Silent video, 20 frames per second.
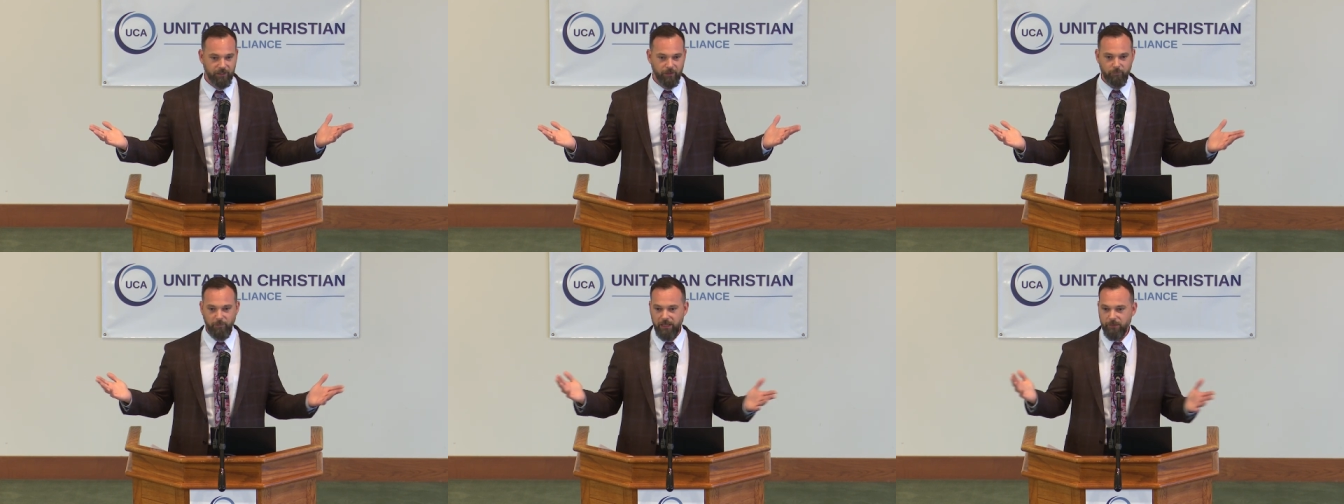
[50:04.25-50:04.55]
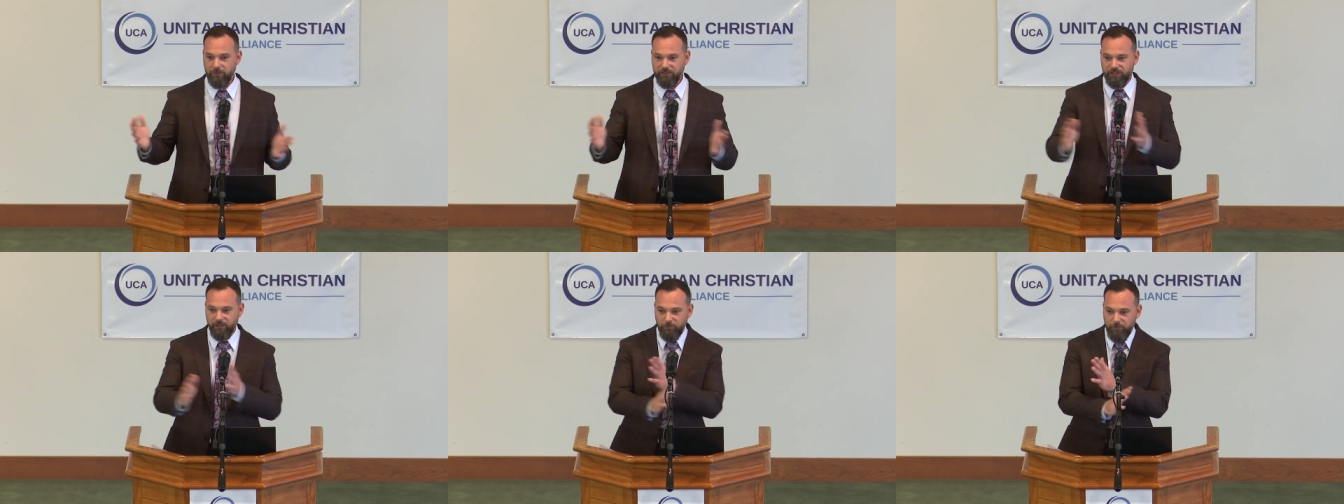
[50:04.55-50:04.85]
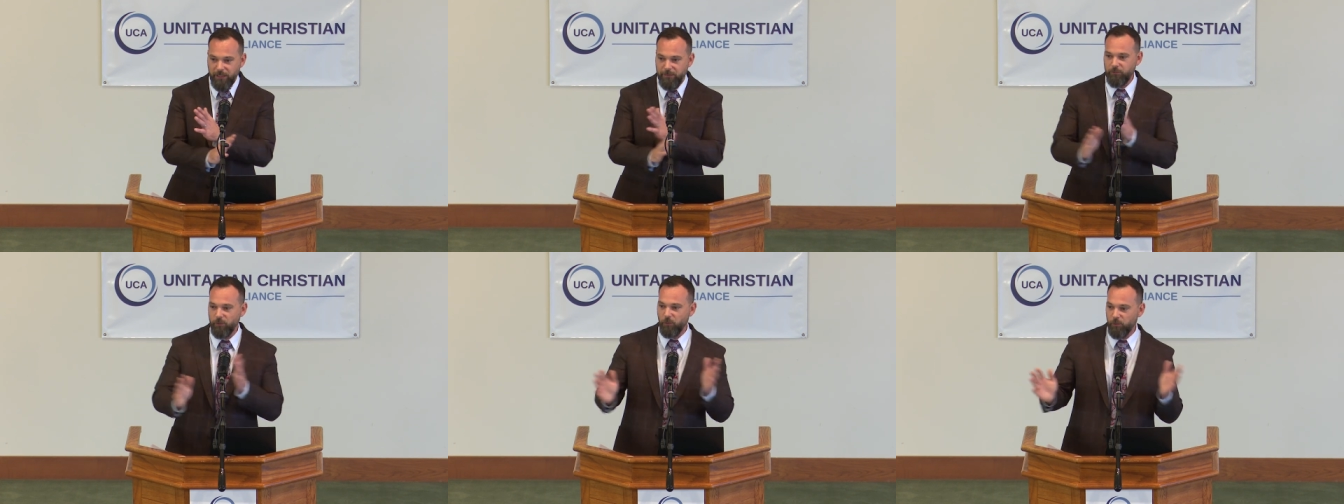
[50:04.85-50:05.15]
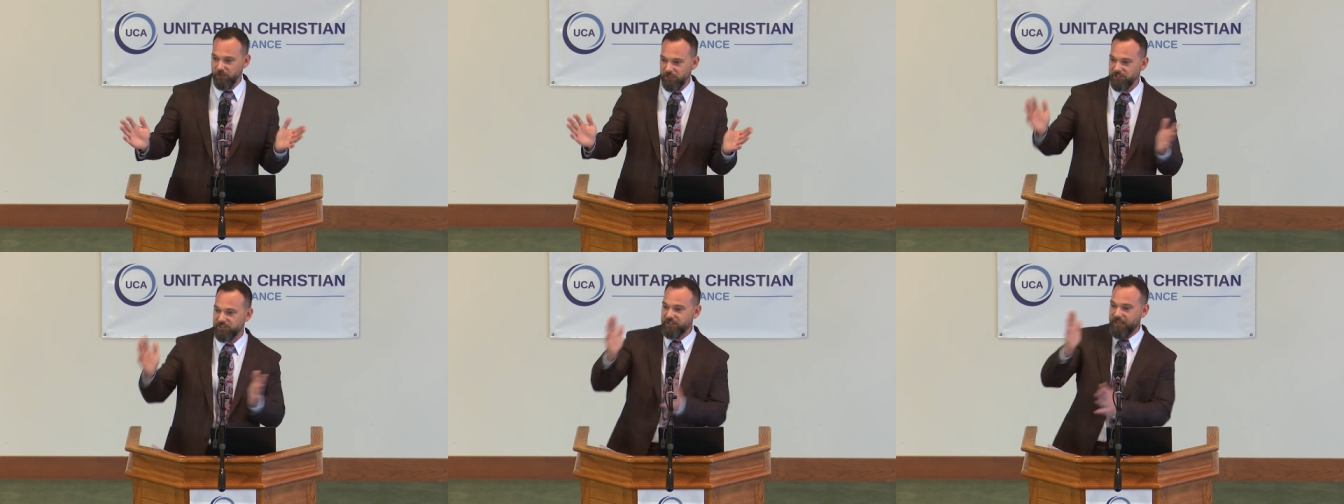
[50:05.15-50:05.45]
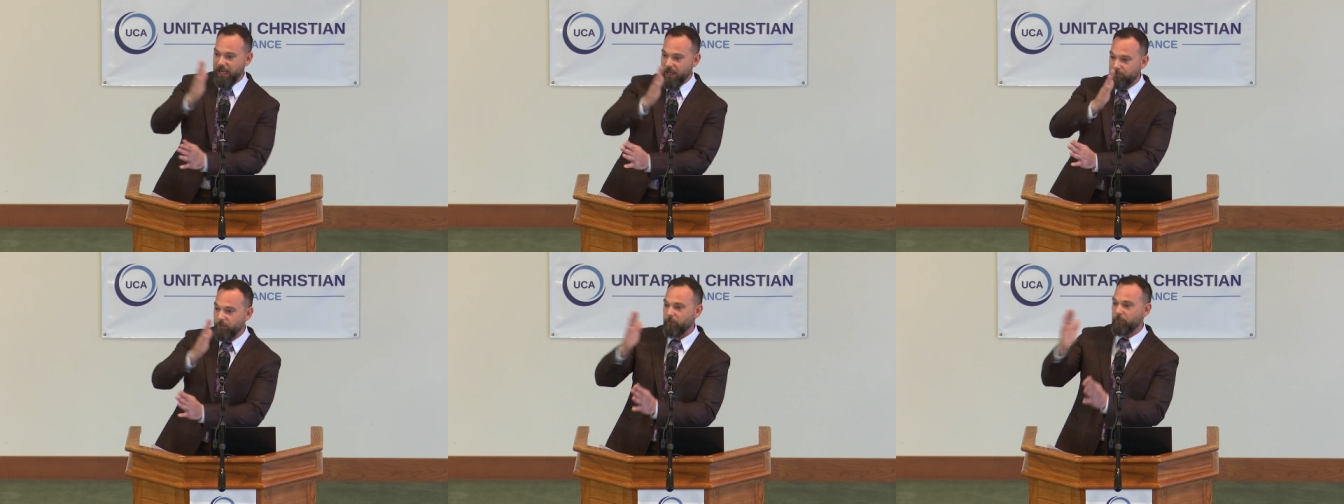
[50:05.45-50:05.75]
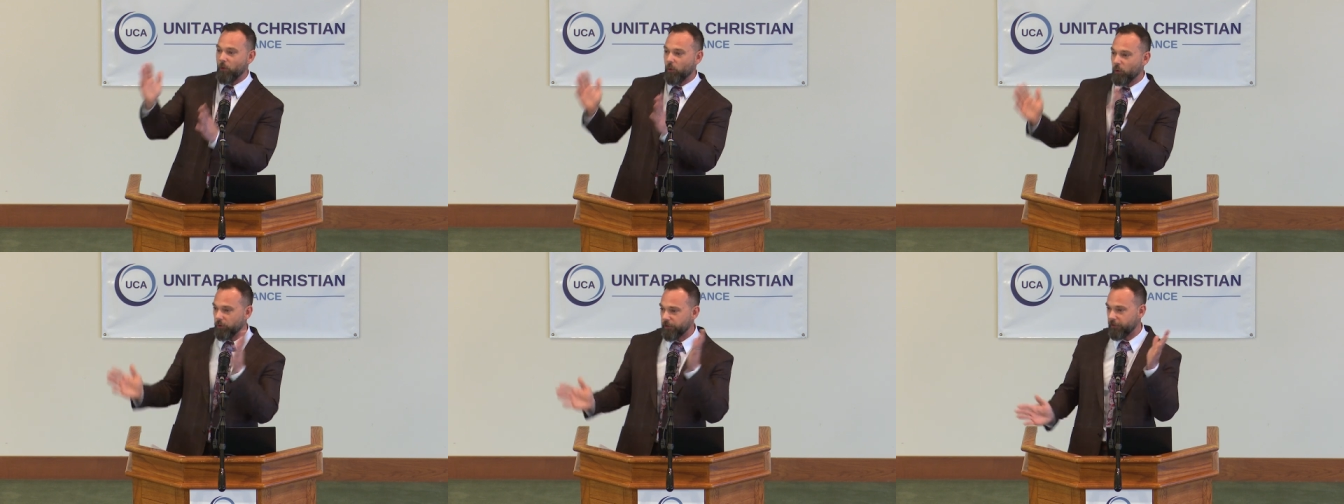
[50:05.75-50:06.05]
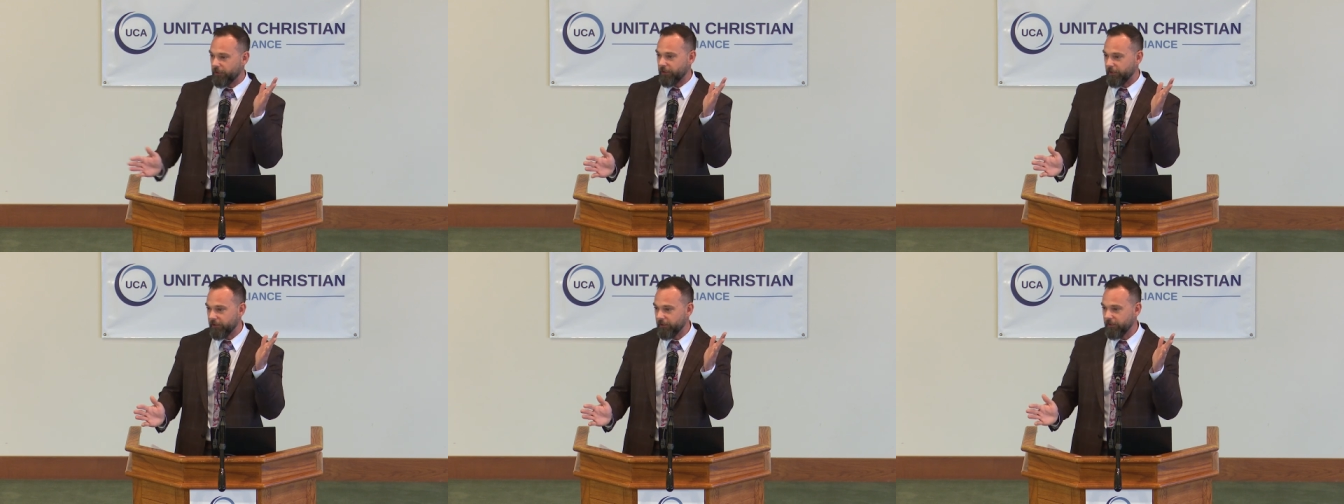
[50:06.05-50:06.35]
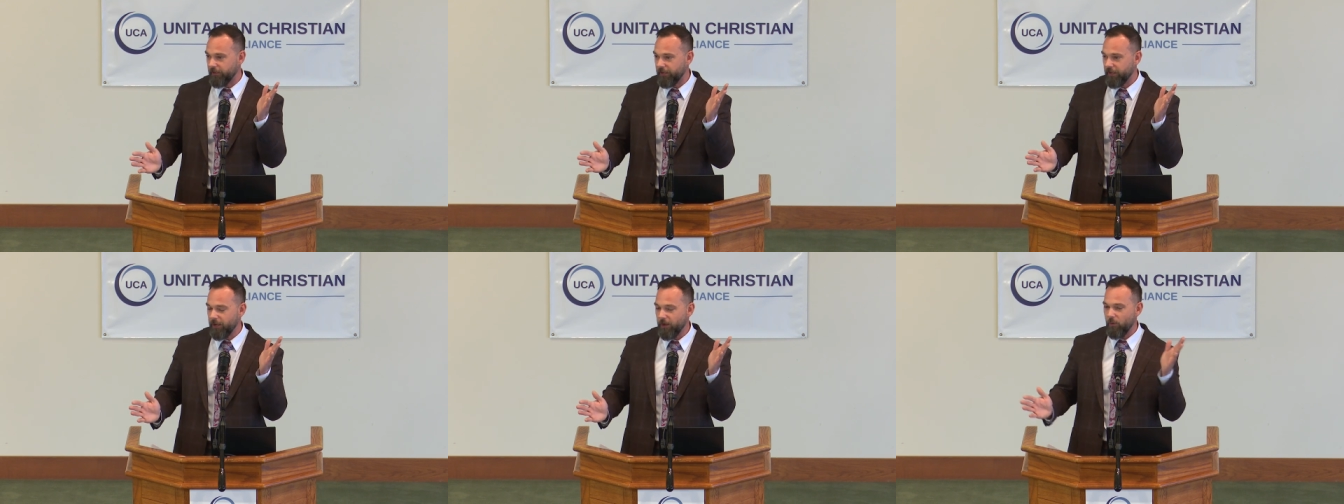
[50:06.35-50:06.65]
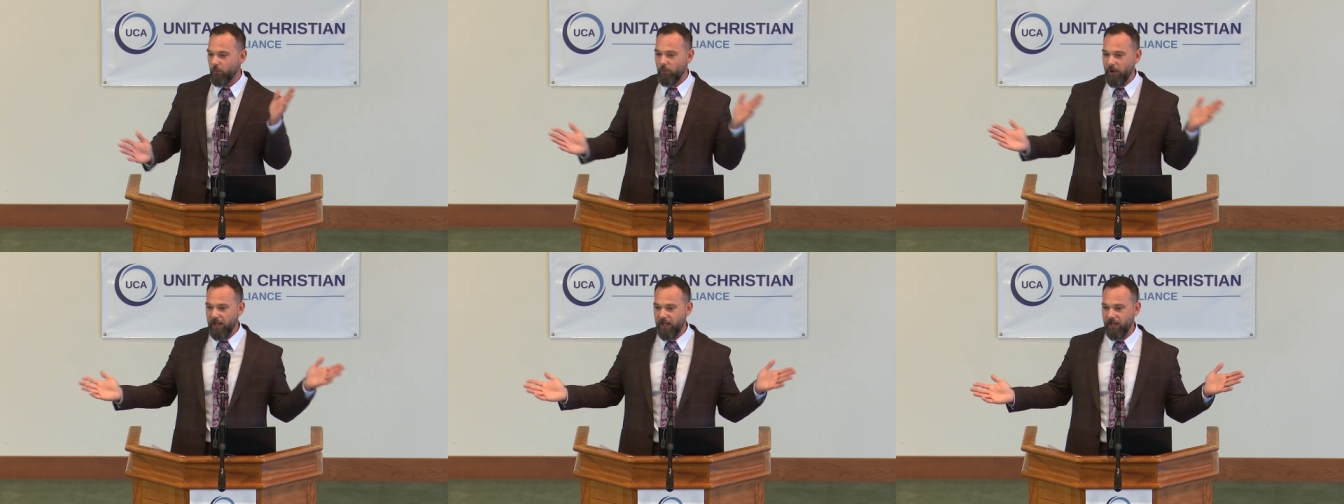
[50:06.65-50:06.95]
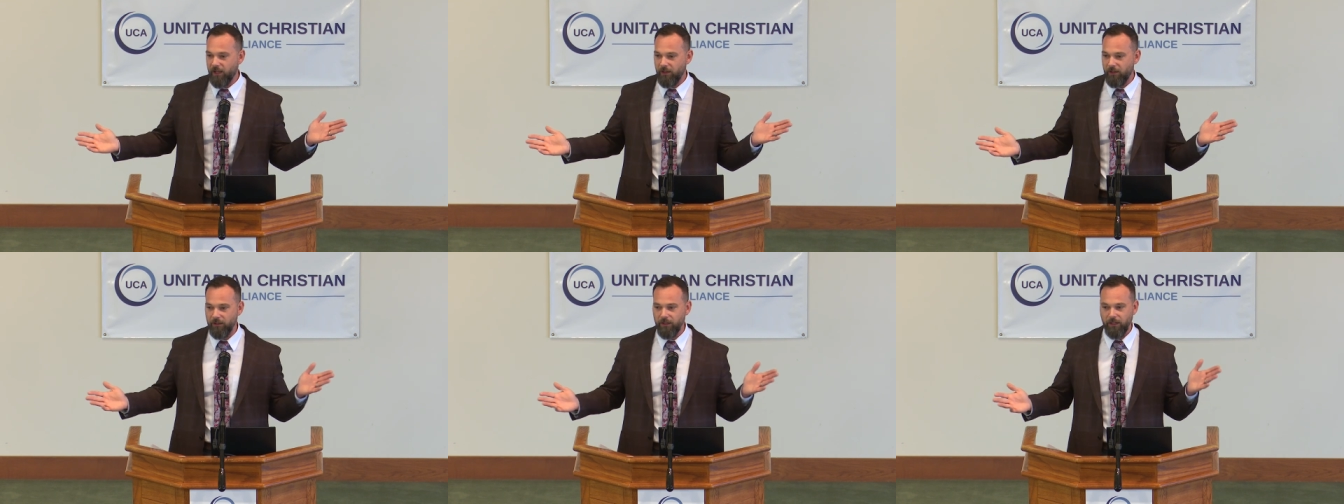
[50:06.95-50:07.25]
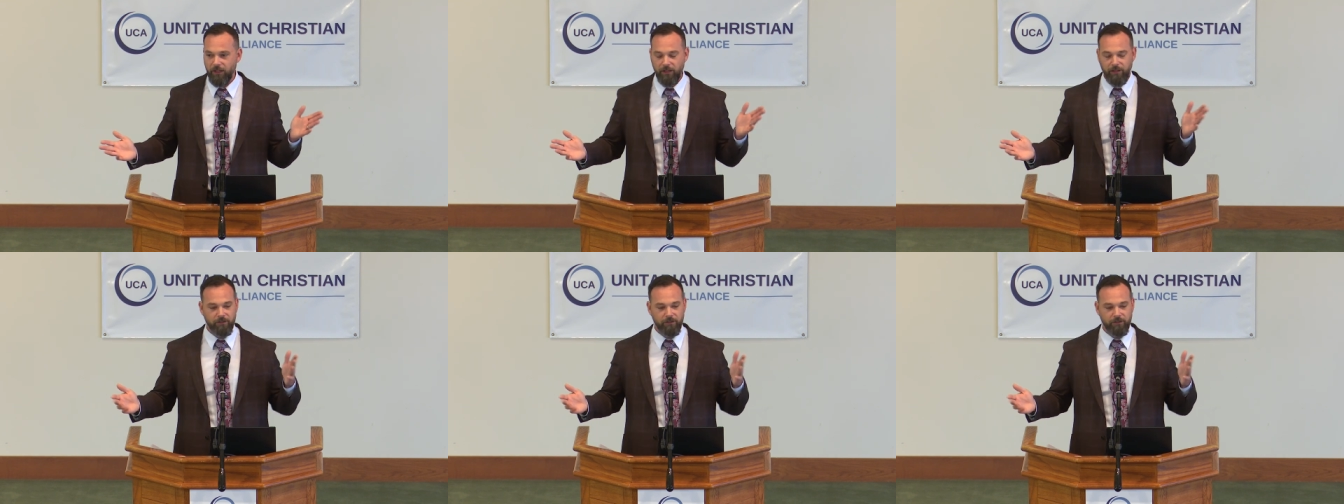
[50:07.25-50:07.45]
Maybe some people will escape a border while